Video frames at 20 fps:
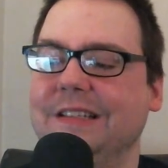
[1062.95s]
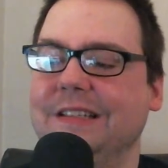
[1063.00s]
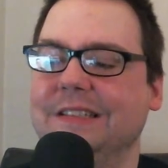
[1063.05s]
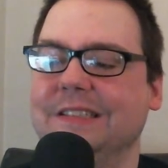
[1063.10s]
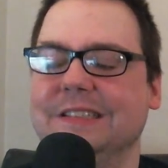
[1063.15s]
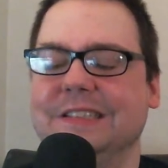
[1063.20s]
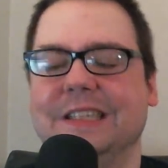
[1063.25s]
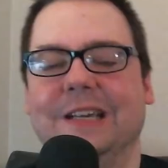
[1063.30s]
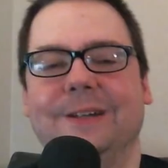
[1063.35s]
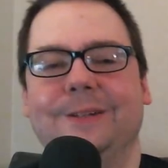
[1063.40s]

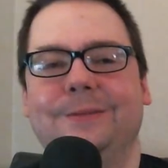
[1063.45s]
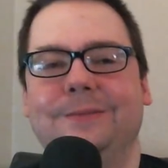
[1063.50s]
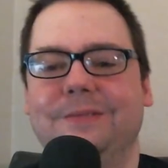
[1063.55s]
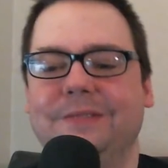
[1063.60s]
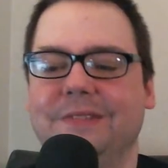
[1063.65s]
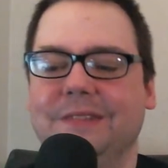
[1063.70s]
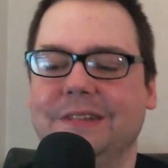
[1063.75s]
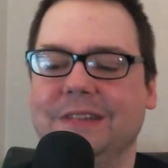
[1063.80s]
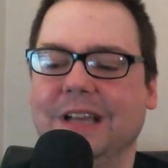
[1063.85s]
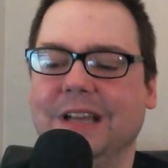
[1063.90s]
So
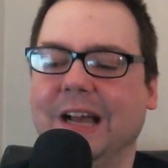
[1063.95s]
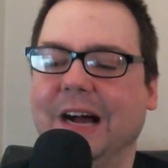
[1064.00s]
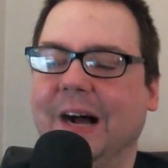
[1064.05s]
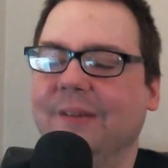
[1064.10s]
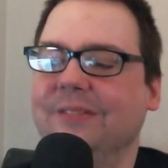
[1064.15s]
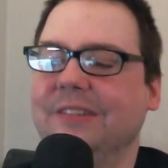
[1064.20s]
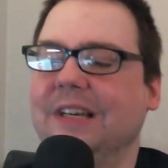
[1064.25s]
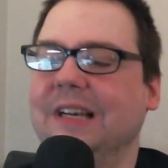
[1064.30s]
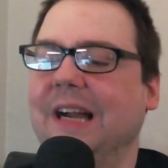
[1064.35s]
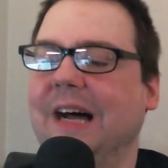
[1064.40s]

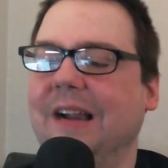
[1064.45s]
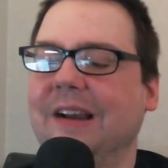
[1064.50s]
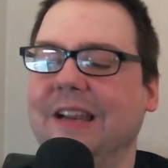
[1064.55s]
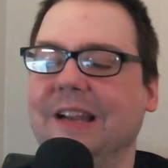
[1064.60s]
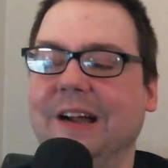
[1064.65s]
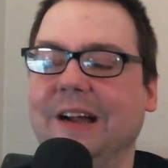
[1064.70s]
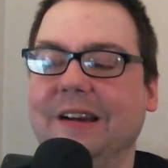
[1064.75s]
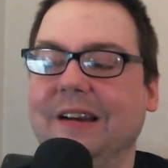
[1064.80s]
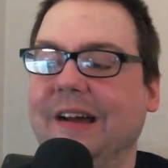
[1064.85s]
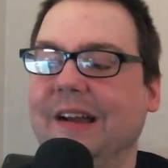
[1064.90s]
I'm
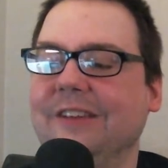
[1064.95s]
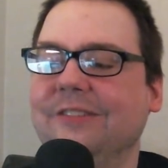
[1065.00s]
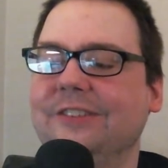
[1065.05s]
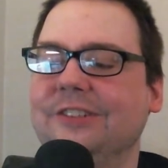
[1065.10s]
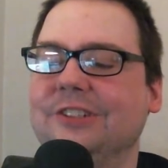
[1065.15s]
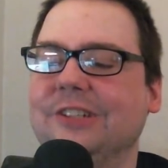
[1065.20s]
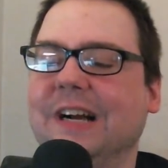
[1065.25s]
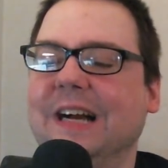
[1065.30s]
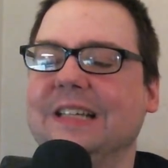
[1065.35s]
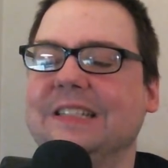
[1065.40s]
not even
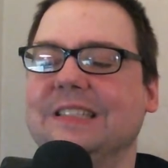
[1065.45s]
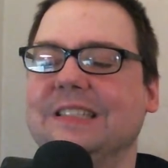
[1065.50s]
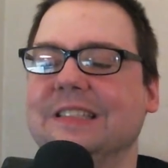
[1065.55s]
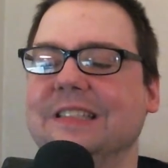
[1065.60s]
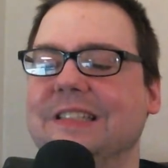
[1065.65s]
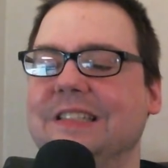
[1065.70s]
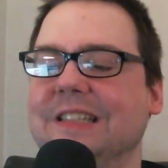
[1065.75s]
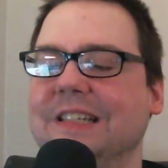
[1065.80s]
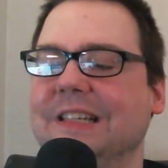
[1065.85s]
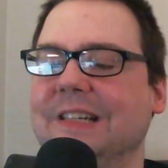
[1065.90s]
trashing the
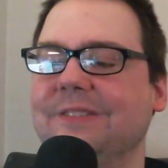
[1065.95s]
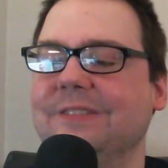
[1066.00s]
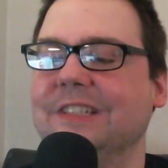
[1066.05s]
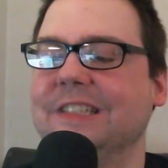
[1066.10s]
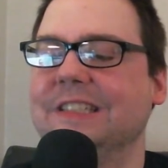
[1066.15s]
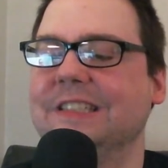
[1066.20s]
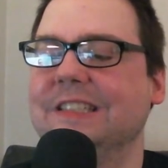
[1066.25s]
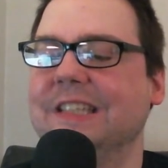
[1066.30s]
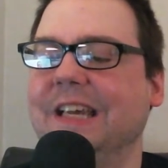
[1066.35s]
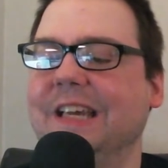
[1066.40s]
shit. I'm
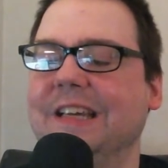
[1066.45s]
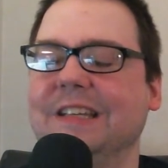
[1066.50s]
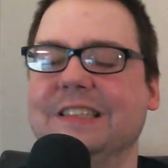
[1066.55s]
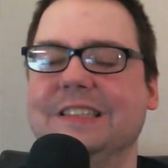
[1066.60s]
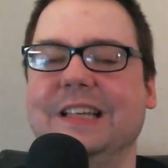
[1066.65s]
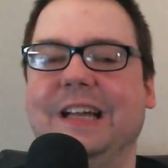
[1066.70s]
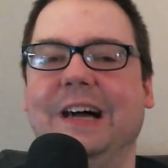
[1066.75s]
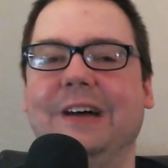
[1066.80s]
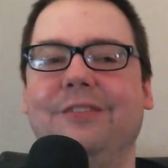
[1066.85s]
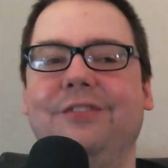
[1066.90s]
just saying it's
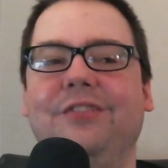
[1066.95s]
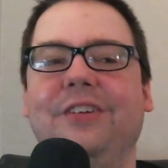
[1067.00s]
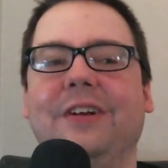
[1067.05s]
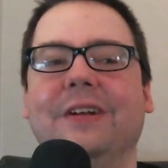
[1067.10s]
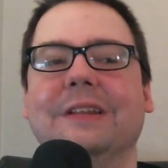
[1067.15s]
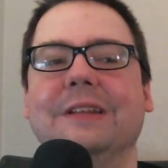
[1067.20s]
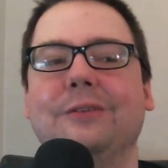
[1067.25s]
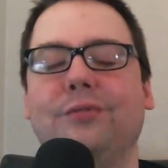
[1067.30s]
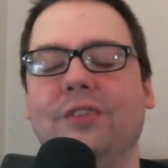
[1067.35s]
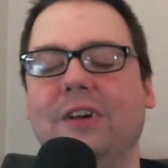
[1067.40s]
not
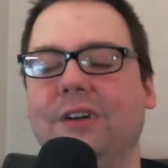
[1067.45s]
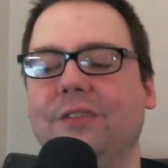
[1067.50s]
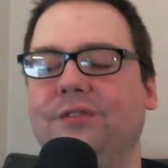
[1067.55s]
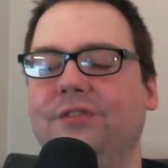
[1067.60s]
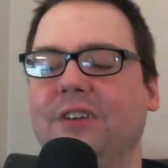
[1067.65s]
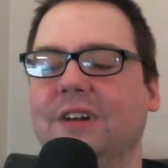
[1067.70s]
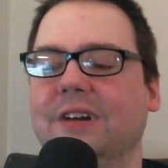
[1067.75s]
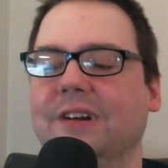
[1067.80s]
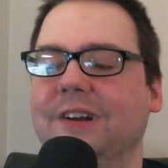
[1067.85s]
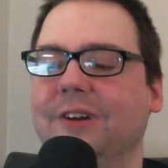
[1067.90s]
Fearless Fred
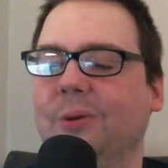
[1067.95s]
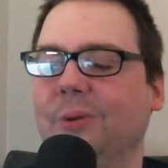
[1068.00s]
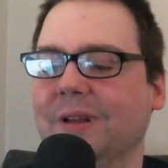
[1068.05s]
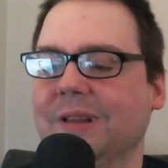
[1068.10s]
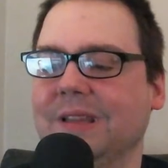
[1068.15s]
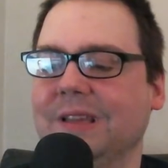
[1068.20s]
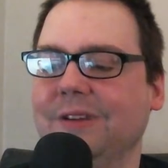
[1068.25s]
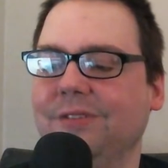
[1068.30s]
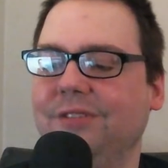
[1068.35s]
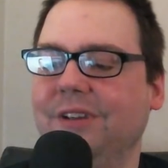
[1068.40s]
Fury
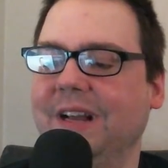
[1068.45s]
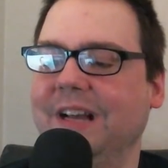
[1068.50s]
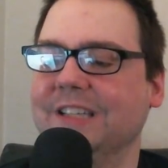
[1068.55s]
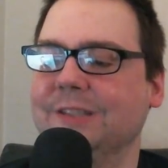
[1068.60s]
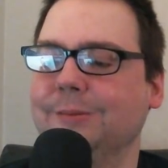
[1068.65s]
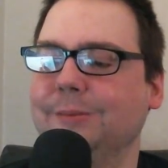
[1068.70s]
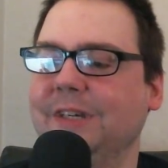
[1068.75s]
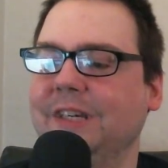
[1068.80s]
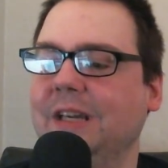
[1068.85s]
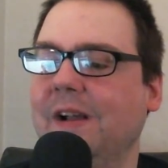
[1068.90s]
worthy if you ask
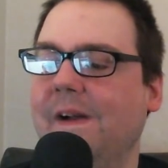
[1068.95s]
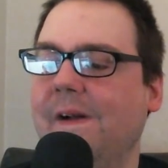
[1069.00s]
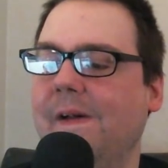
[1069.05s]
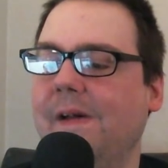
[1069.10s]
me.